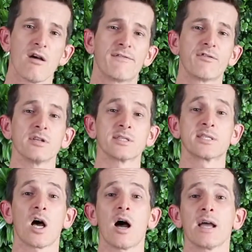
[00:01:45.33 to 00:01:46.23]
For its
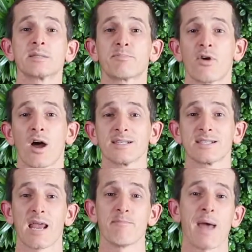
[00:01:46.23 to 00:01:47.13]
size, price
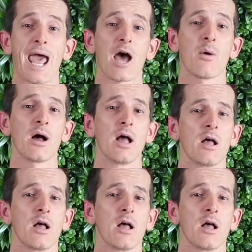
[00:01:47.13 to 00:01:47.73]
and power,